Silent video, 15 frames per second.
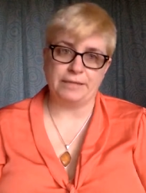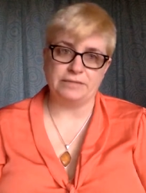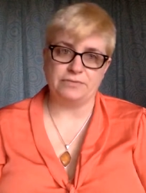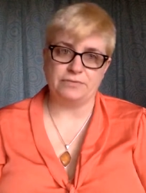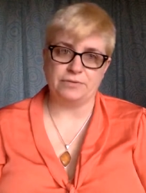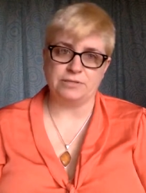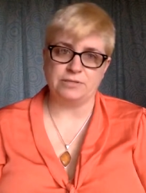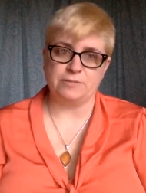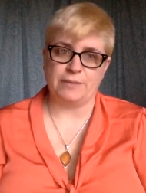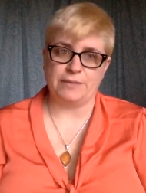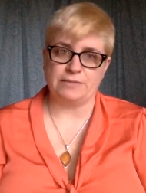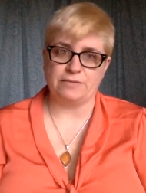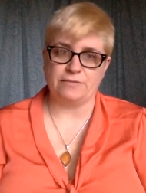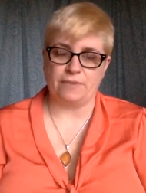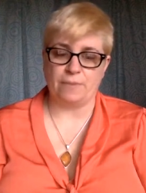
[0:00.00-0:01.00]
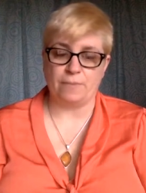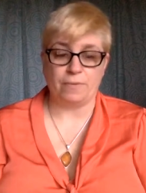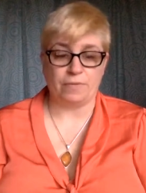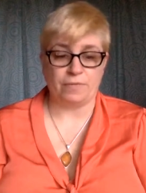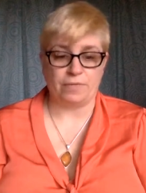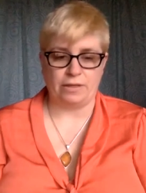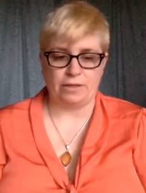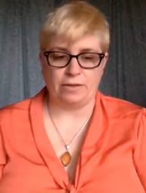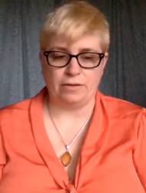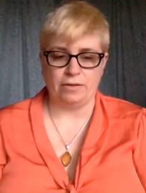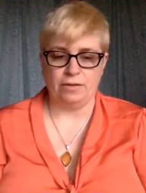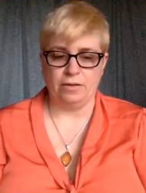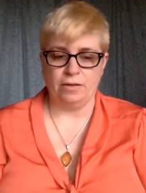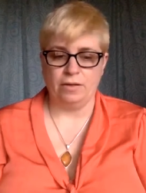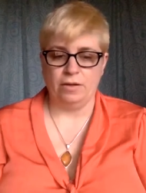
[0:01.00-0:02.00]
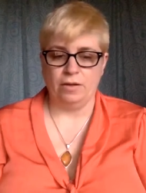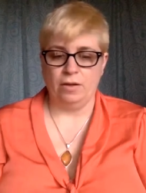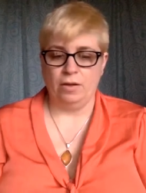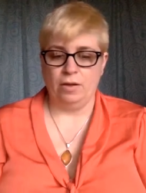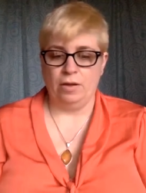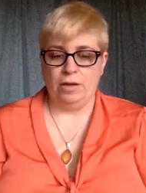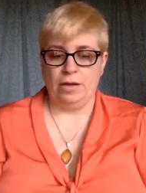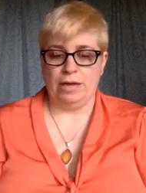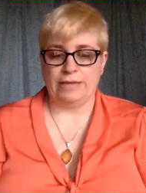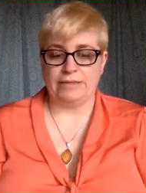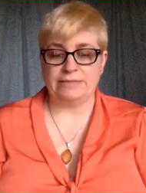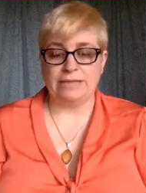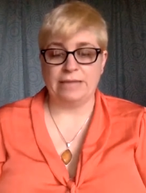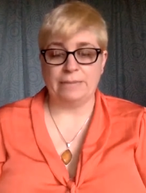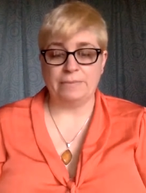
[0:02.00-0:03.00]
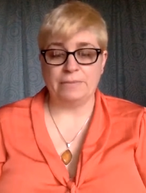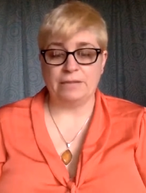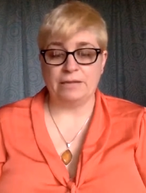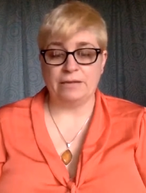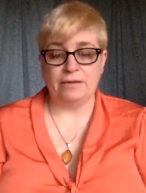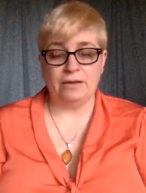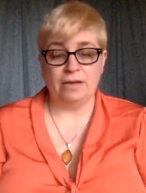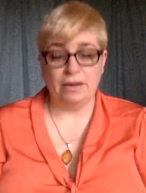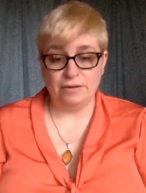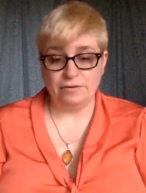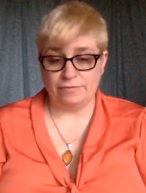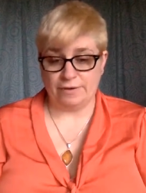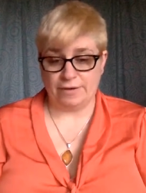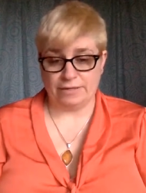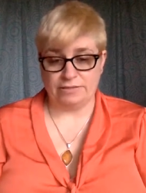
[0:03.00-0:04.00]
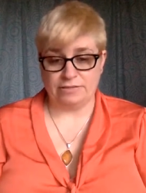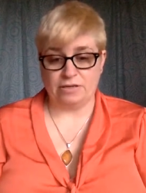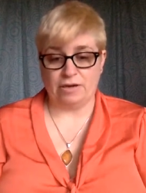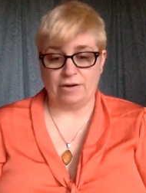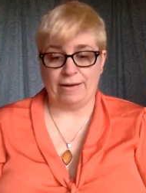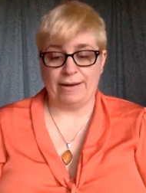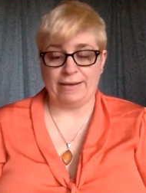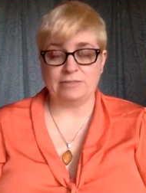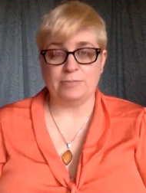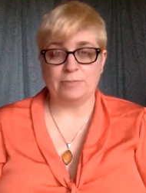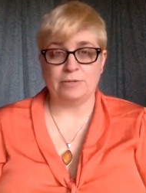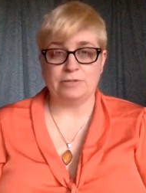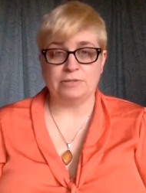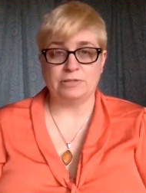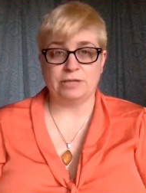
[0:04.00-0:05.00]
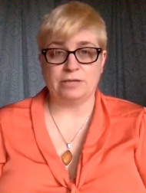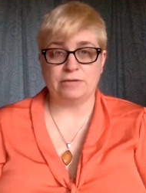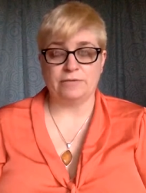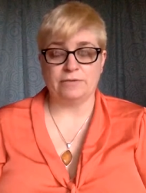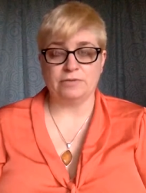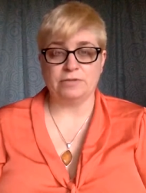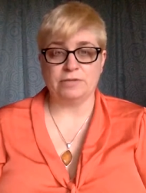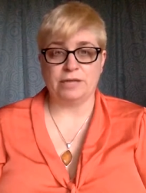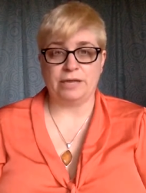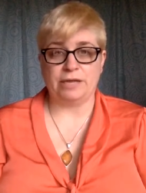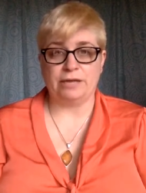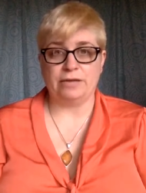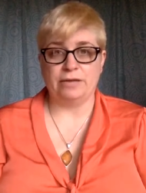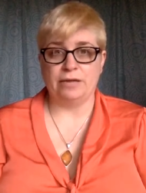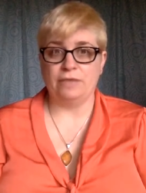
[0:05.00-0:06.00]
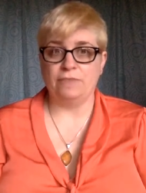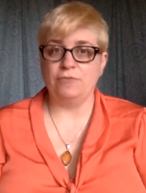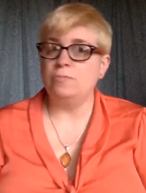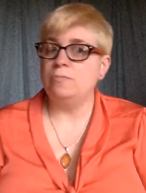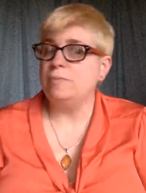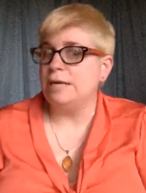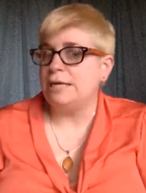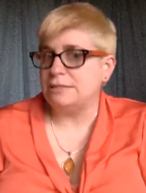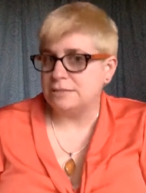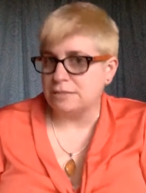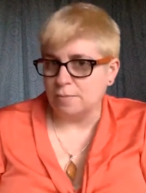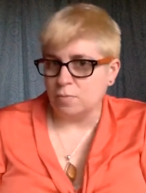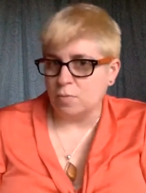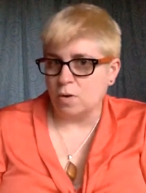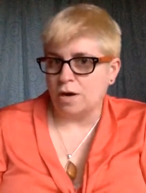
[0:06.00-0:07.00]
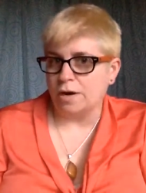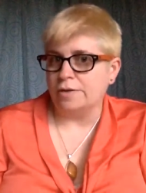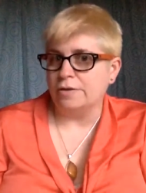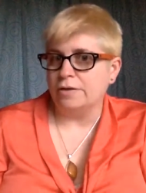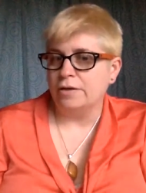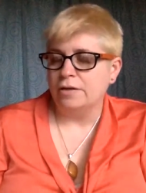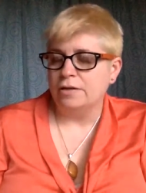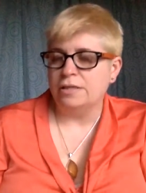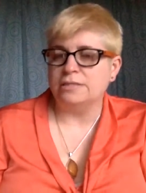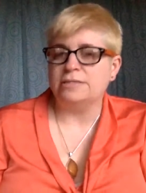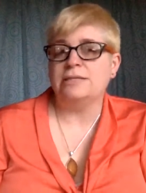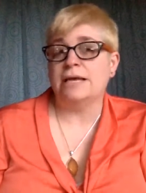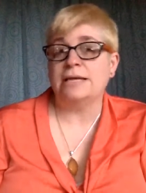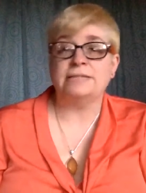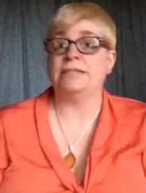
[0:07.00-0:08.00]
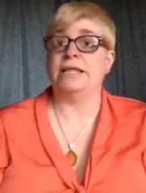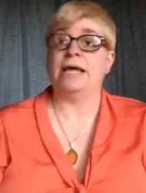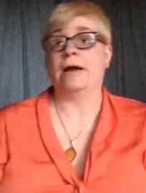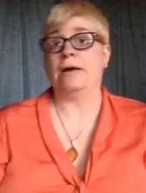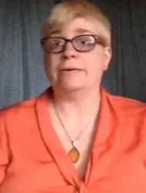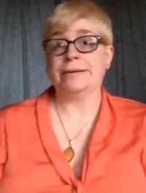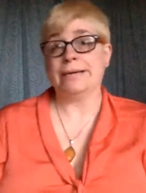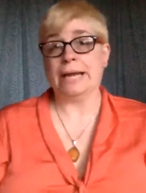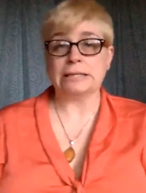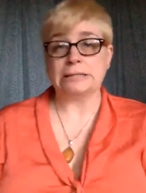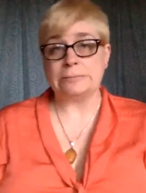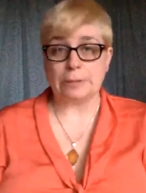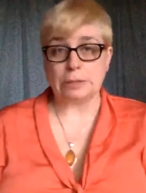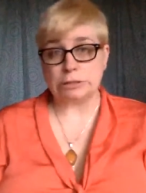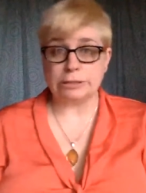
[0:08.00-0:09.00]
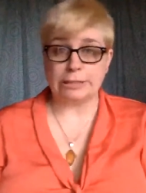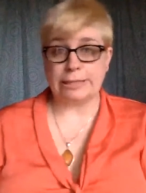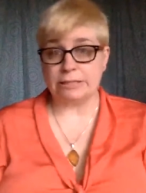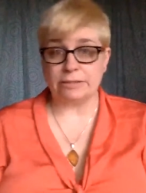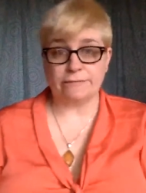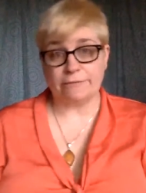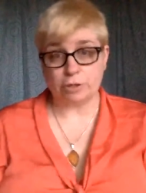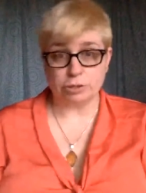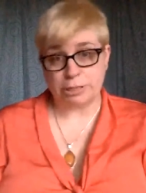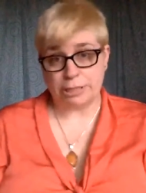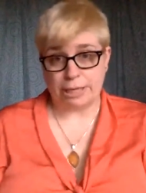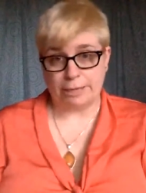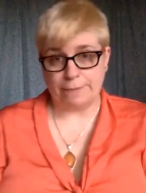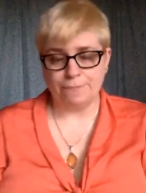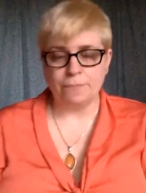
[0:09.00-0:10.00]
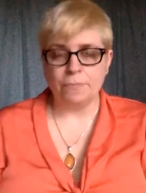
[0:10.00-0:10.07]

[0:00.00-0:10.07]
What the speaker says: for a space of empathy. Except that none of us are experts in diversity. If you meet someone that says they are an expert in diversity,